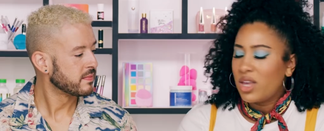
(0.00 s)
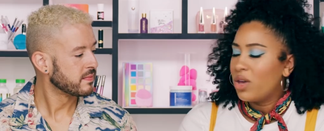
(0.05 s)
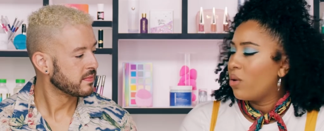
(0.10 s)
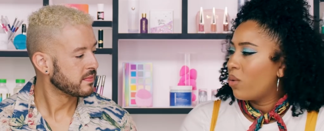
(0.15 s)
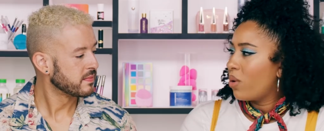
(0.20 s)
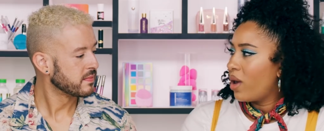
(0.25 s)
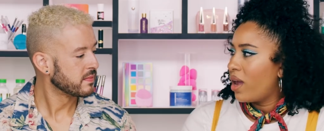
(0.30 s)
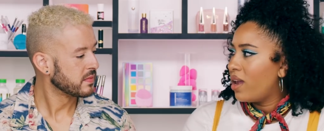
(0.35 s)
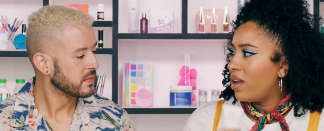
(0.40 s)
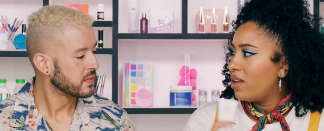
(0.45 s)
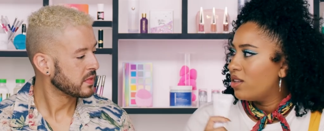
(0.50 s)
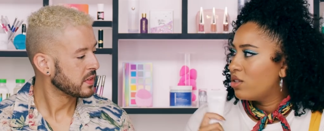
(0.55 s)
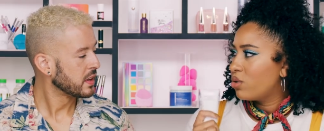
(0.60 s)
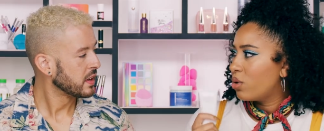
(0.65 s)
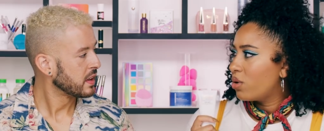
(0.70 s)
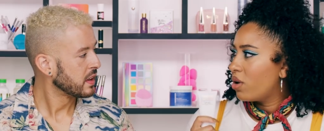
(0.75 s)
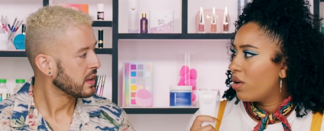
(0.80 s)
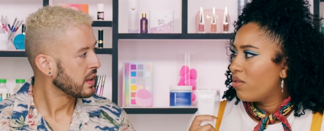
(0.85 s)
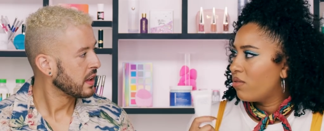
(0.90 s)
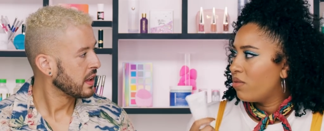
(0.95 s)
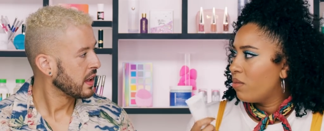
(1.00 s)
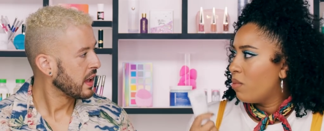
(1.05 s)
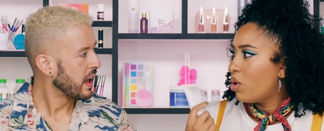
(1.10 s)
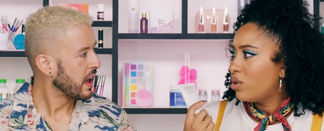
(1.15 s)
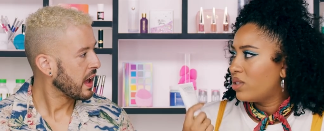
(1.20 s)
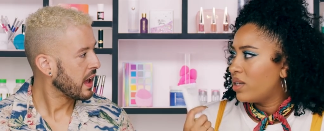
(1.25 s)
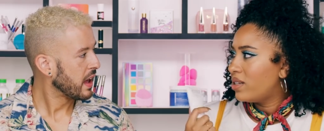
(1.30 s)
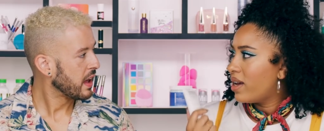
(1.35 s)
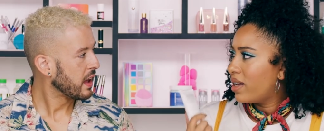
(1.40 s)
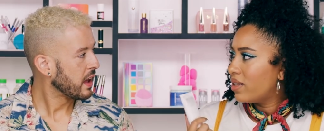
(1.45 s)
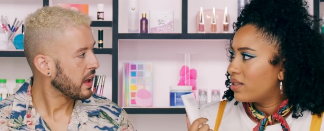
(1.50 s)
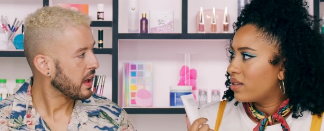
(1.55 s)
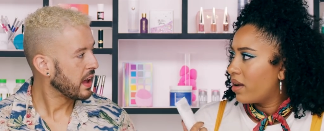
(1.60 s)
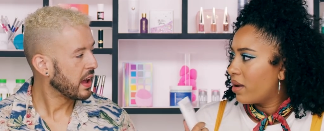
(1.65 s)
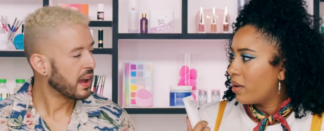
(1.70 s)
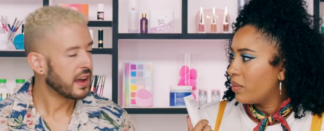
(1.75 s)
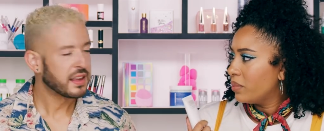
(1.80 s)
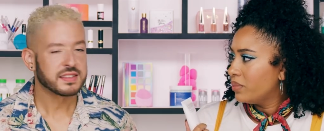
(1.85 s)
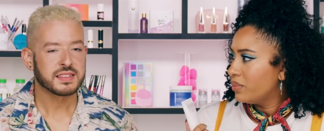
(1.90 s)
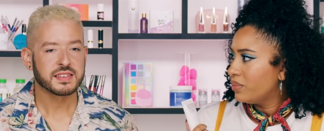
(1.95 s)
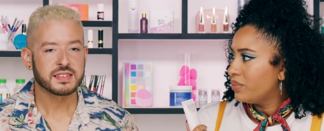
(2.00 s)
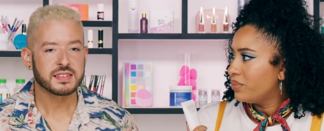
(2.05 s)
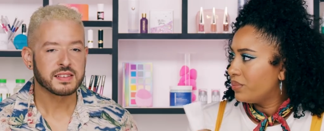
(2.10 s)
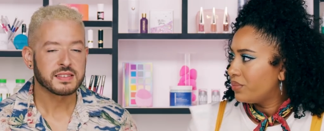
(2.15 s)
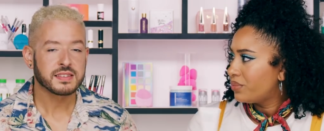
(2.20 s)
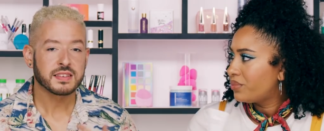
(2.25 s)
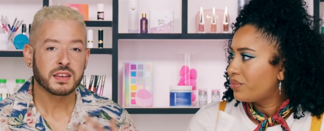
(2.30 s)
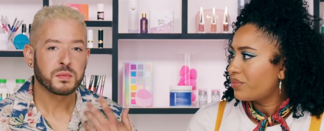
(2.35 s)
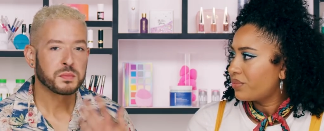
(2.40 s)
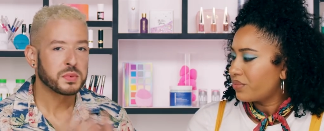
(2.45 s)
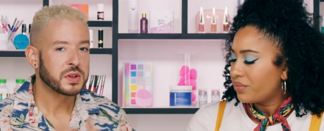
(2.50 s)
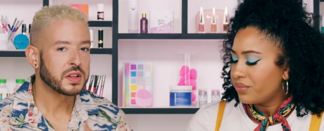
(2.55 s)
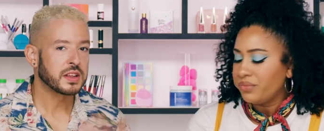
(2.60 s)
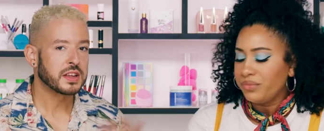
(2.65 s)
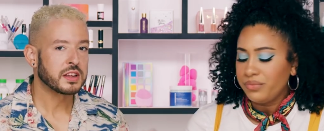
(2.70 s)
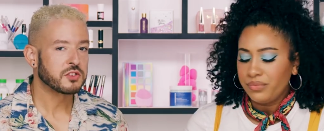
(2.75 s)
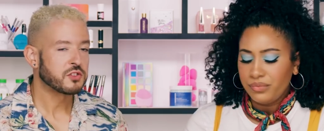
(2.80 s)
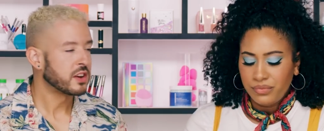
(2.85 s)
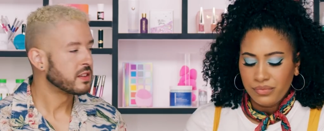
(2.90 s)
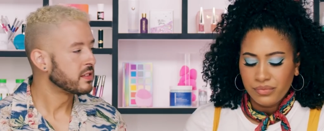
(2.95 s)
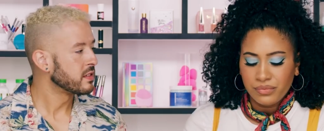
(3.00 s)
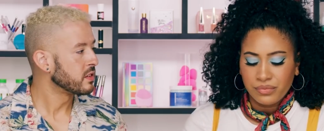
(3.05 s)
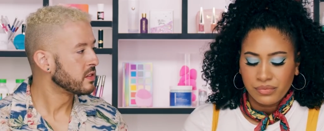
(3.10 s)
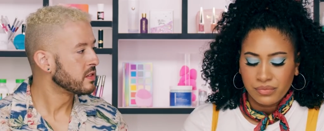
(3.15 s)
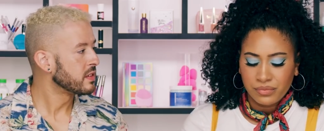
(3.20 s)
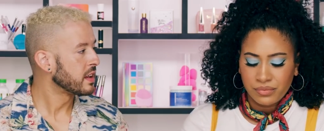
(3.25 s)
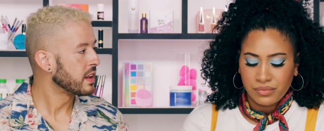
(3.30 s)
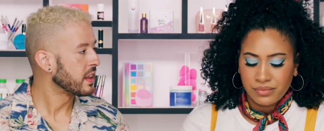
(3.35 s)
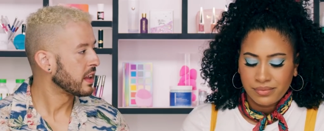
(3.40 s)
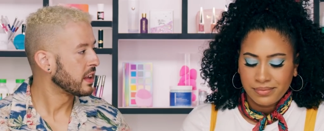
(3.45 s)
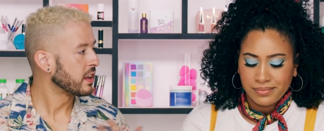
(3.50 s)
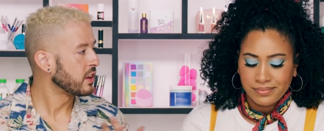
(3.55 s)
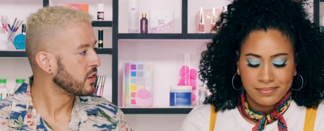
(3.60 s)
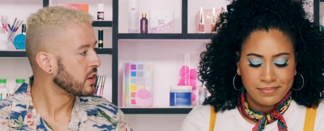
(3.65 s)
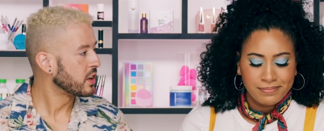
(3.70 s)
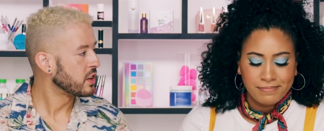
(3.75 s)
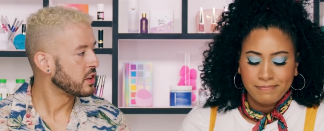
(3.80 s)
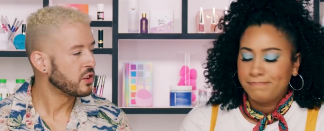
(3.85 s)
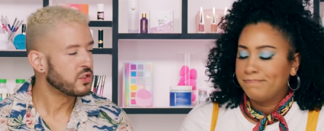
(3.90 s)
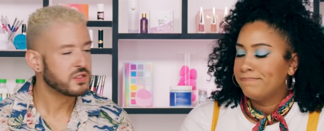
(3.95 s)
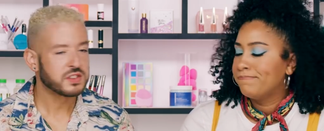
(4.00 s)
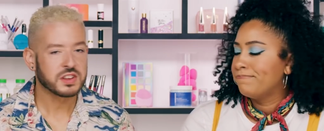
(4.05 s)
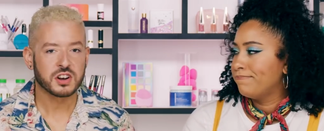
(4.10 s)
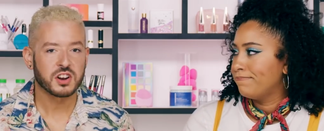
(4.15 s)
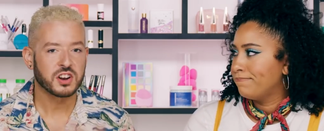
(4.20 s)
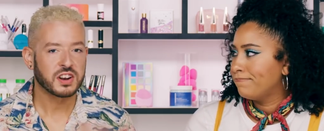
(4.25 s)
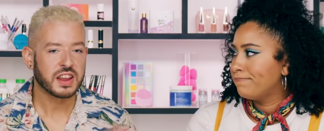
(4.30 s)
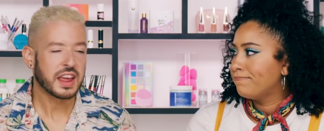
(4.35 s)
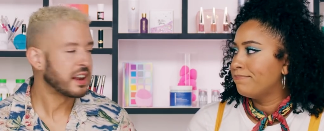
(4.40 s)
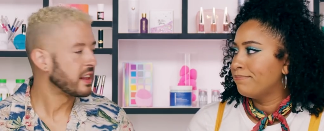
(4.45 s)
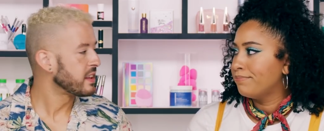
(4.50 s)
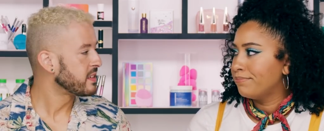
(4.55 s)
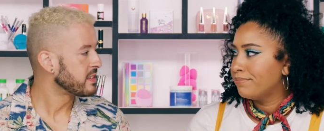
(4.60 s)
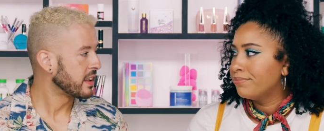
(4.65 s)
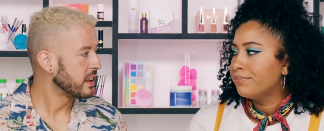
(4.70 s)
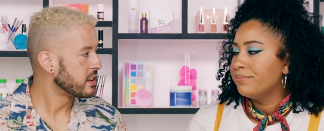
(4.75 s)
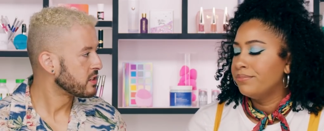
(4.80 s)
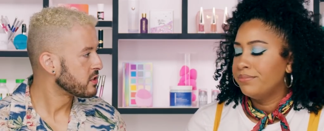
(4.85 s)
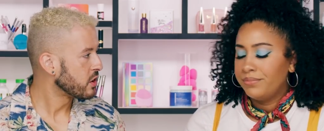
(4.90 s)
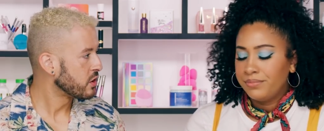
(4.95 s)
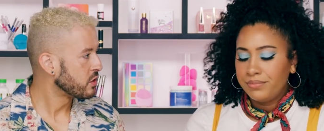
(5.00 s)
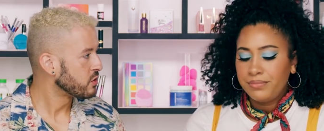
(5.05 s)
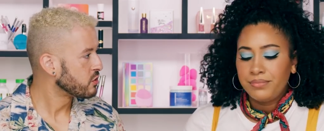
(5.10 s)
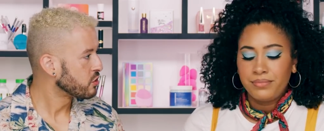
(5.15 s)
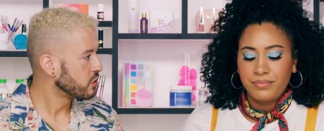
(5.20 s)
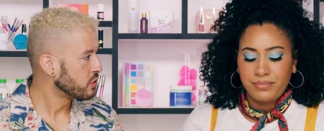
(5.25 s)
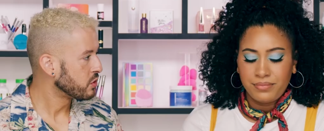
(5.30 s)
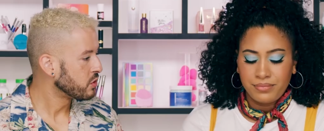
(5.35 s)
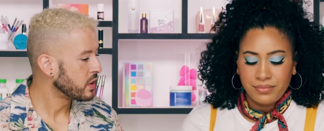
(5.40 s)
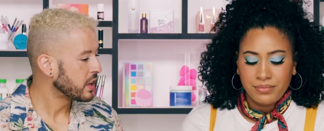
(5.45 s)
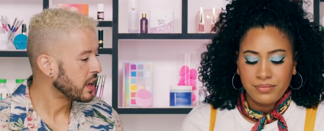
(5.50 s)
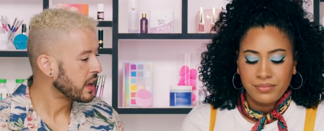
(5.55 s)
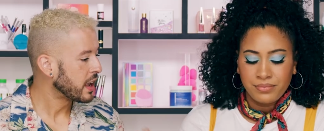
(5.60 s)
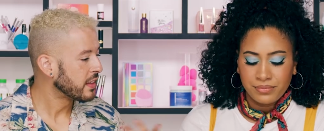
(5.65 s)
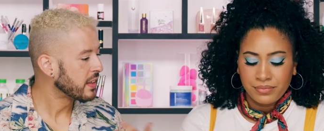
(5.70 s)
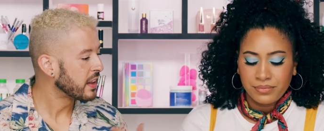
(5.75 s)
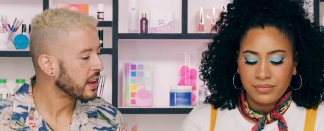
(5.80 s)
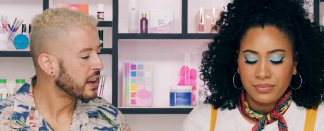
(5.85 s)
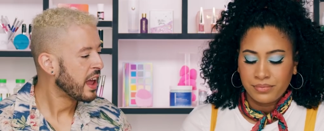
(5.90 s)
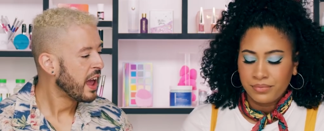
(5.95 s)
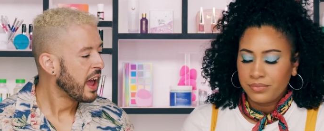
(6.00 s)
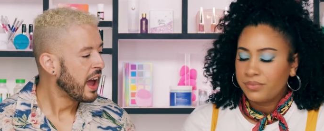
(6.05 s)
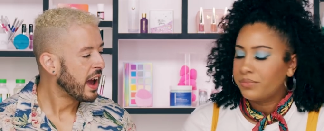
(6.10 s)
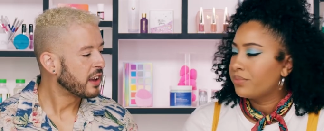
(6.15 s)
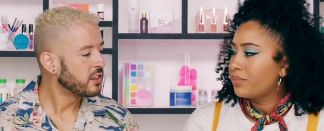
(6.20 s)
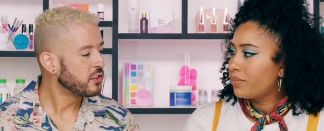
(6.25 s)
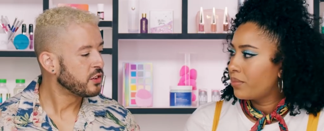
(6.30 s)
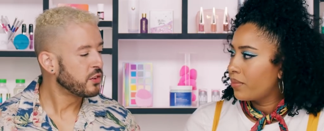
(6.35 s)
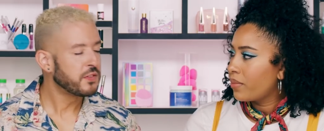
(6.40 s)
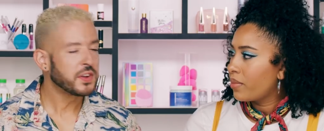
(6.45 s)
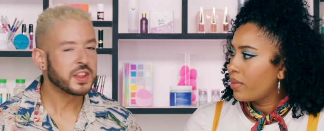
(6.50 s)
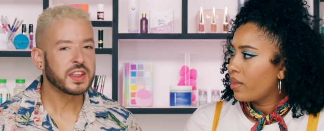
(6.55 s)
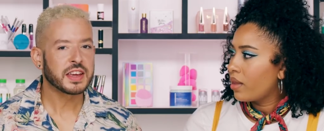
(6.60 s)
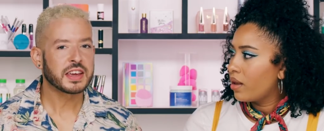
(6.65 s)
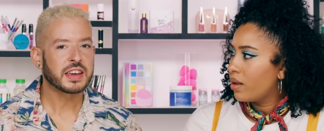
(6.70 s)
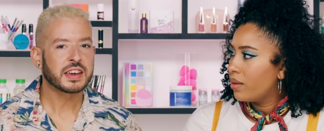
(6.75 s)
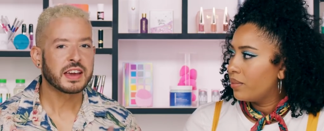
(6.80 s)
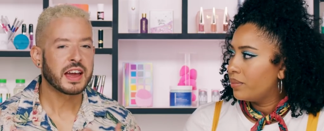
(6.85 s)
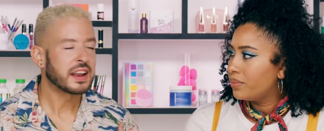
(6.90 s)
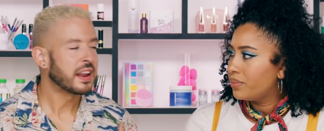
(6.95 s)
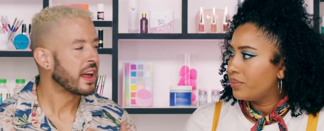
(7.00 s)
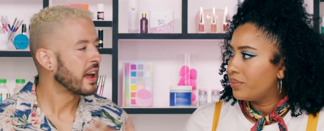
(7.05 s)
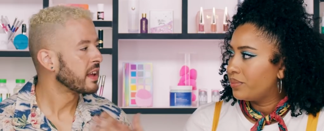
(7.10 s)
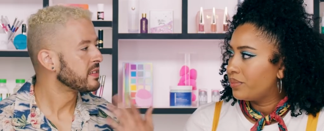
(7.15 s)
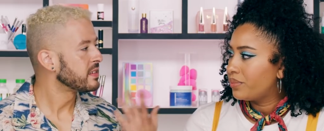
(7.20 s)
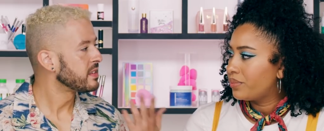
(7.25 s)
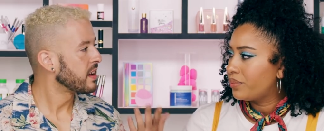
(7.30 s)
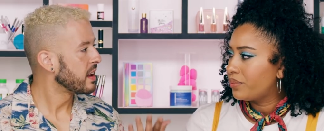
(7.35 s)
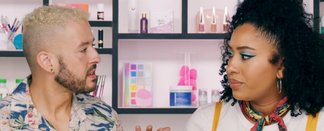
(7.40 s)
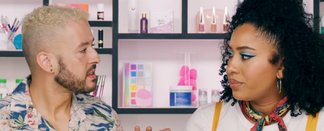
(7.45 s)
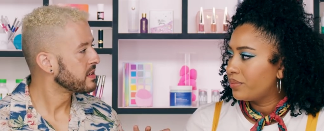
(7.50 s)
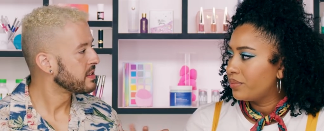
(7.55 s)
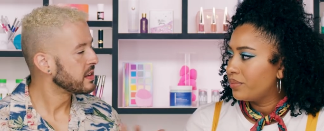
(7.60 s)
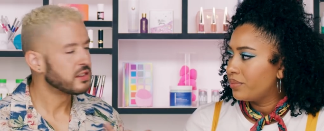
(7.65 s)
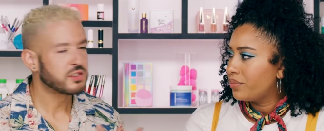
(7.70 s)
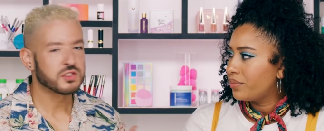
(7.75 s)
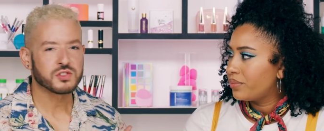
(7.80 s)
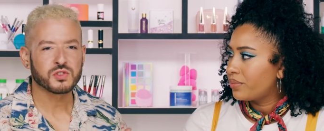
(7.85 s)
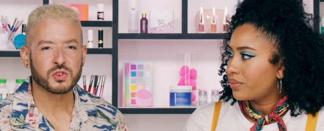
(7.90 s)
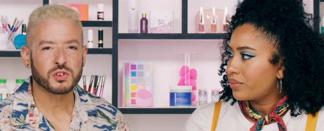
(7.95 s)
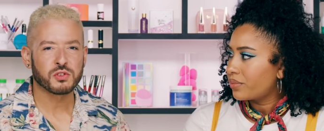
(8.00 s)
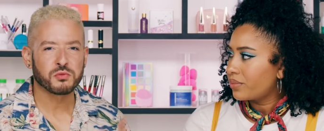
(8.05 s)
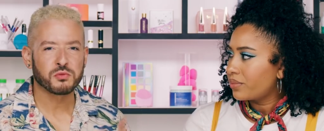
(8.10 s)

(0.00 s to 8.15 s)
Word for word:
Speaker 1: great sort of multitasker. And since
Speaker 2: it's completely translucent, like you can use it on any skin tone mm-hmm. truly. And then I do feel like it kind of has a tendency to sort